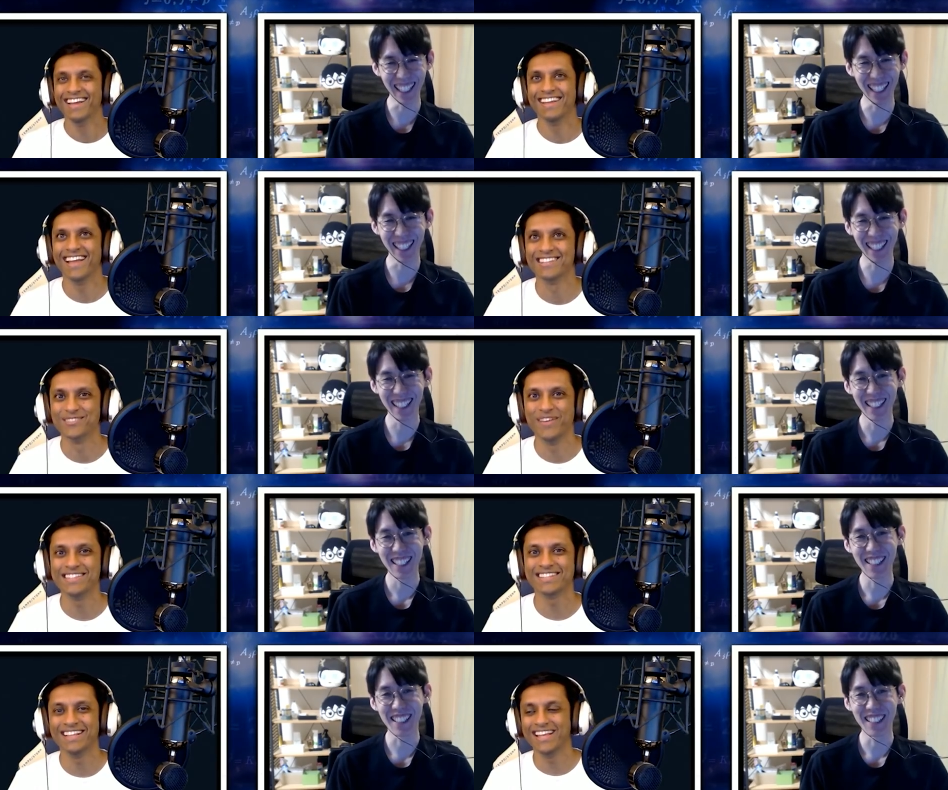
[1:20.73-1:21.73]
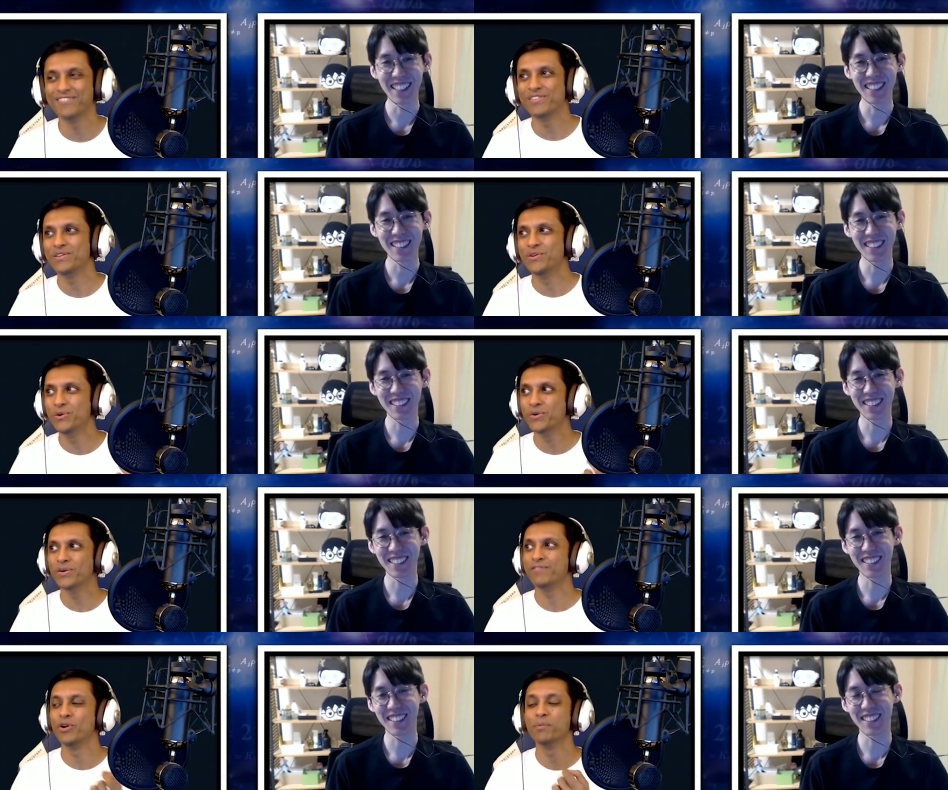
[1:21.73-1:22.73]
Speaker 1: yeah, so basically if you
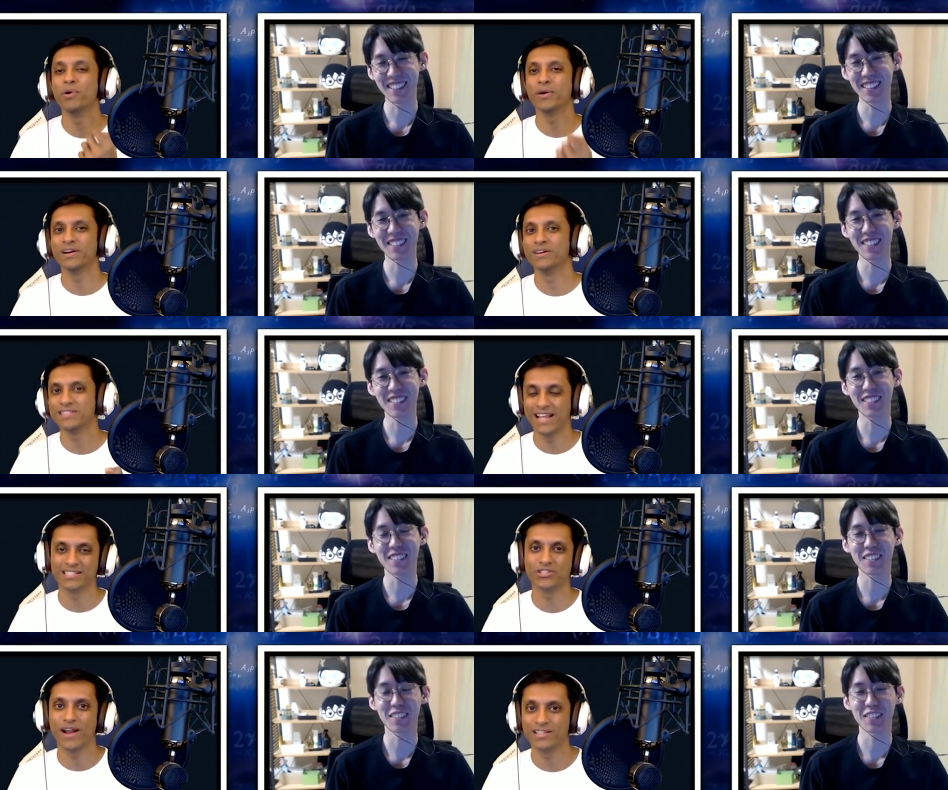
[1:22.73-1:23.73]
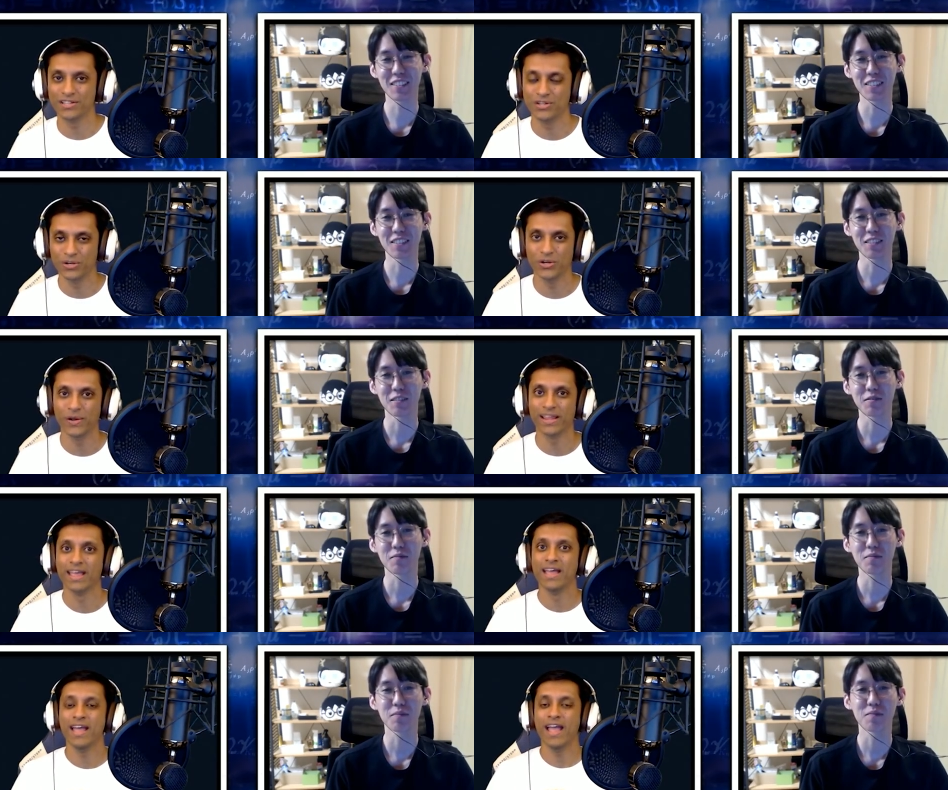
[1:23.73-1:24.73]
if your opponent understands the strategy that you're doing
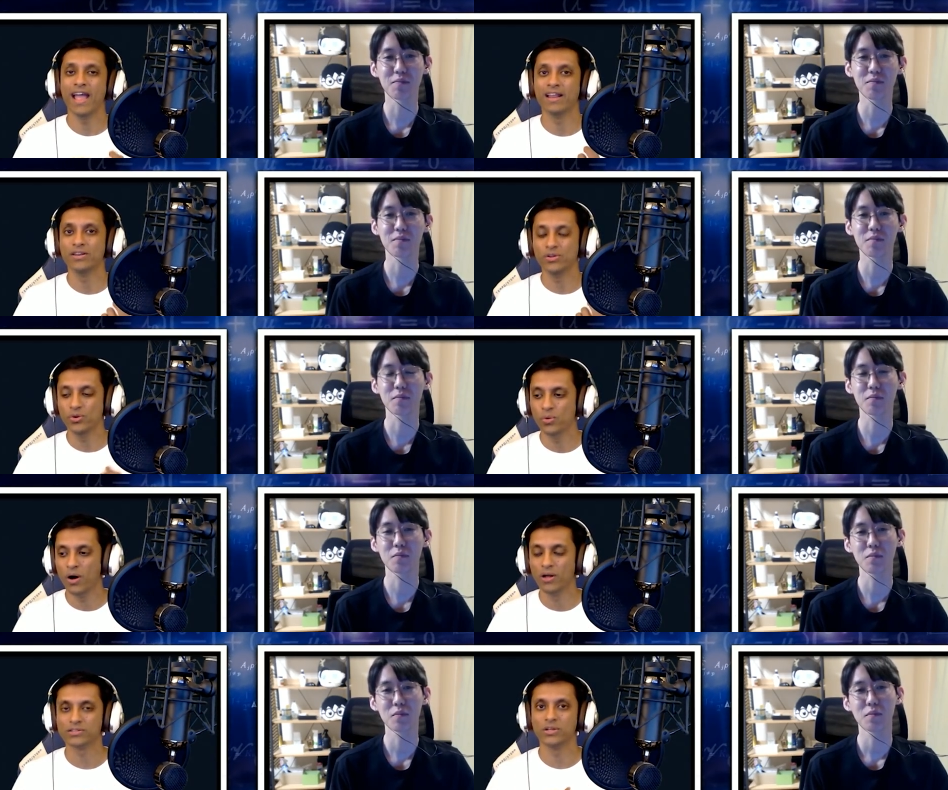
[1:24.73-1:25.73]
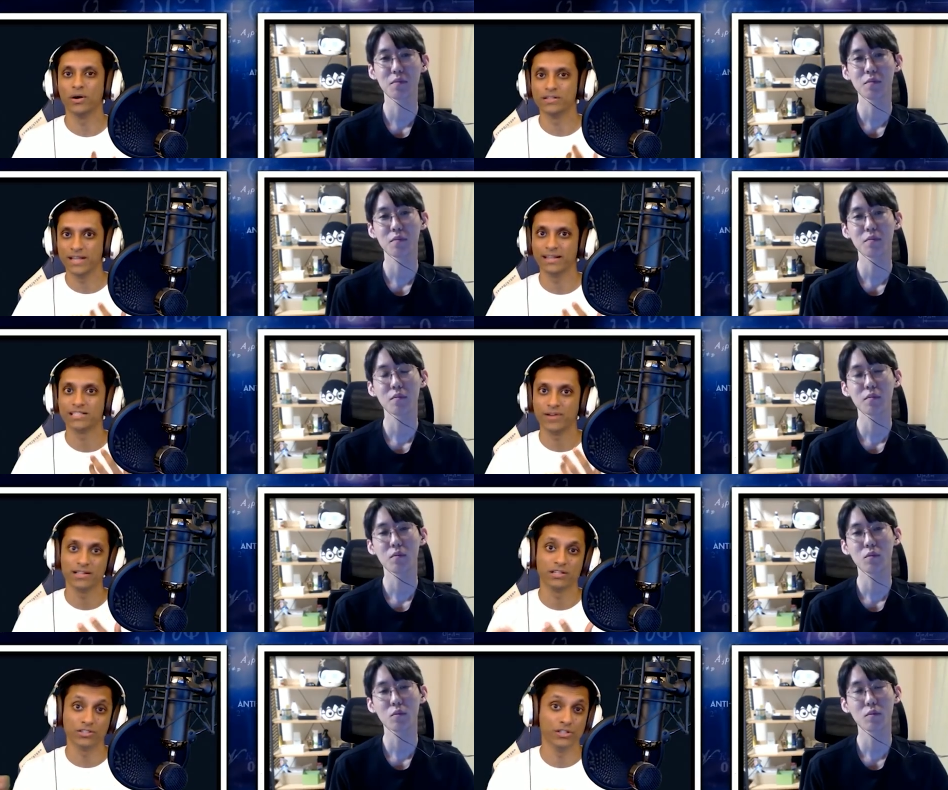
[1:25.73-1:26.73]
and you also understand that
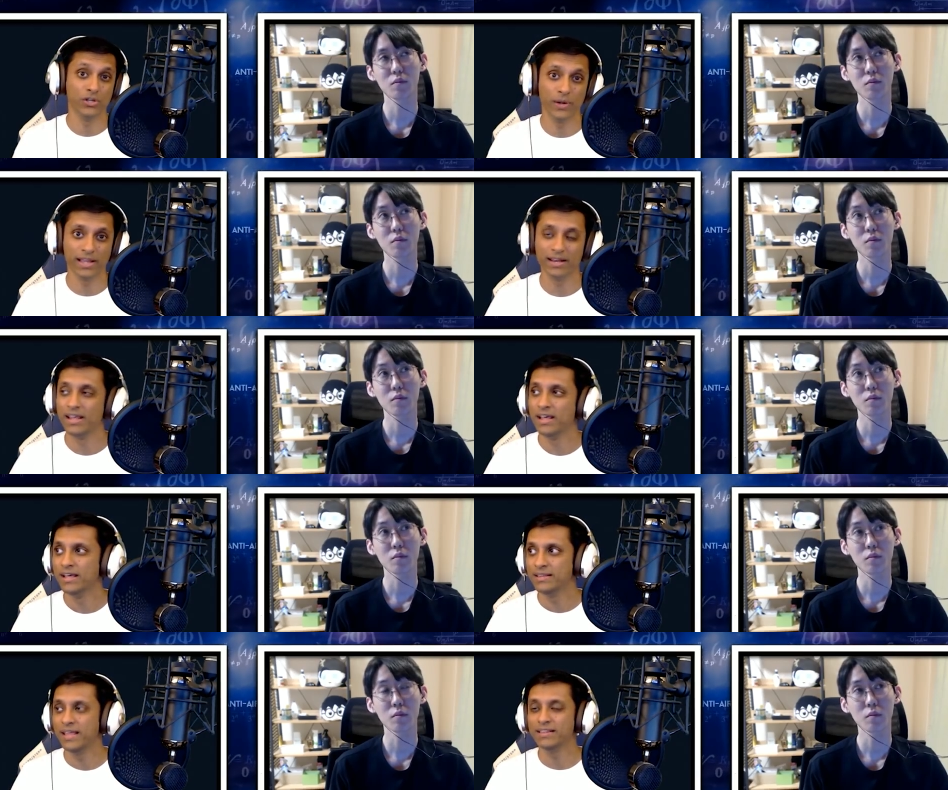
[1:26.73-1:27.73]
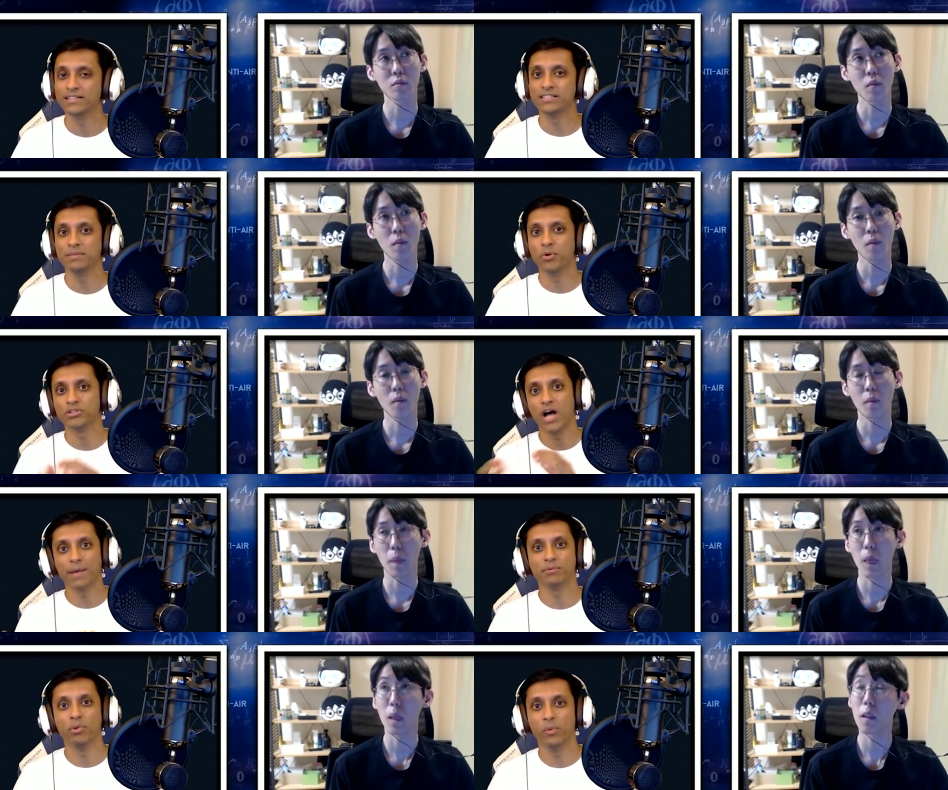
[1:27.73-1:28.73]
strategy because you're doing it, then this is the most
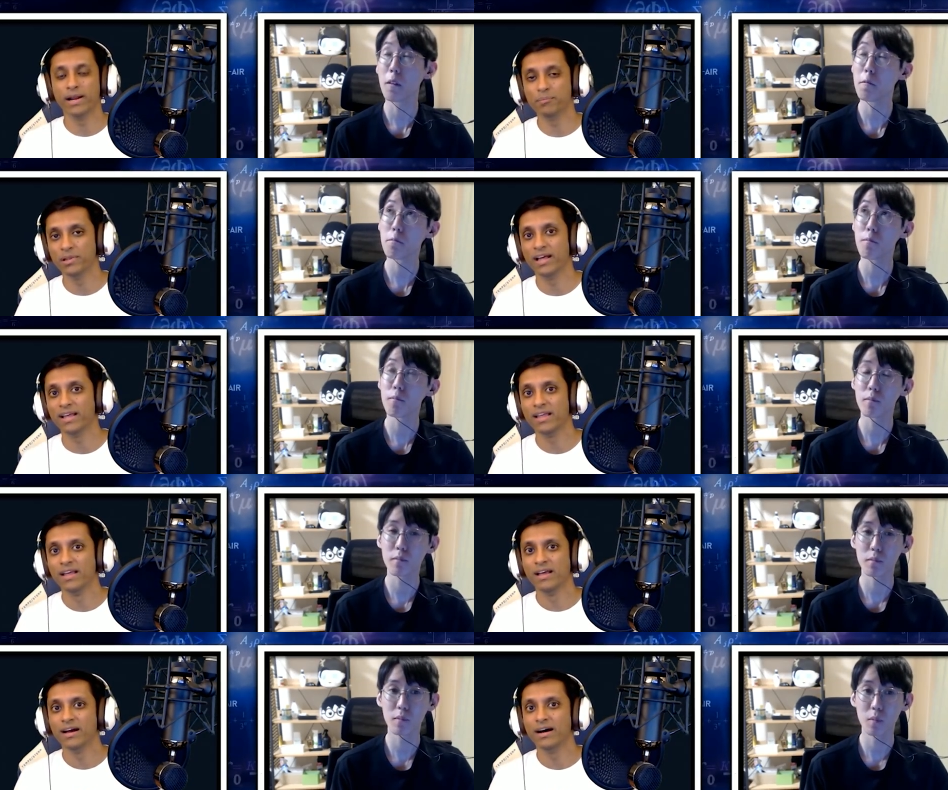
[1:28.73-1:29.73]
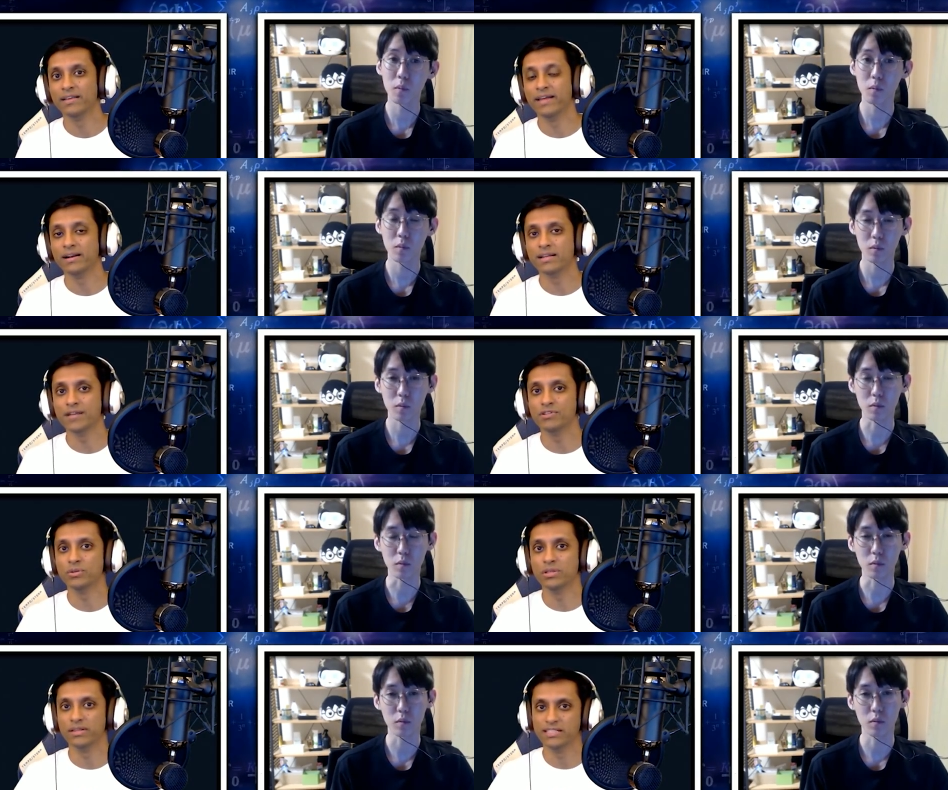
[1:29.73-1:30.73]
optimal way to play uh, that gives mm. you
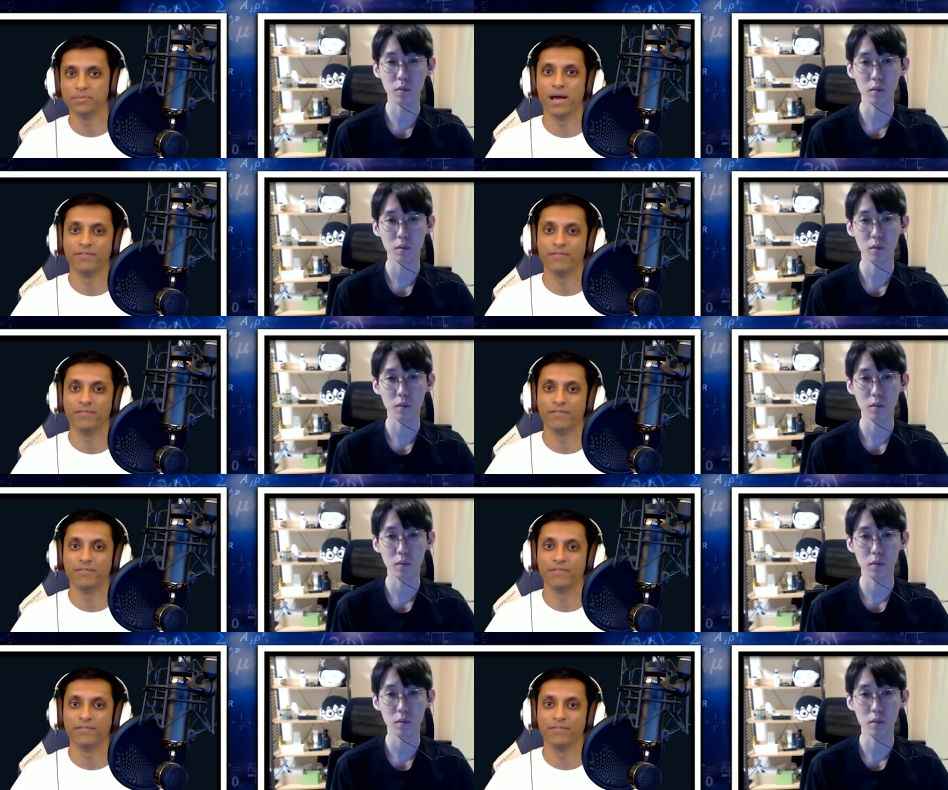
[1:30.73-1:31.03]
the least amount of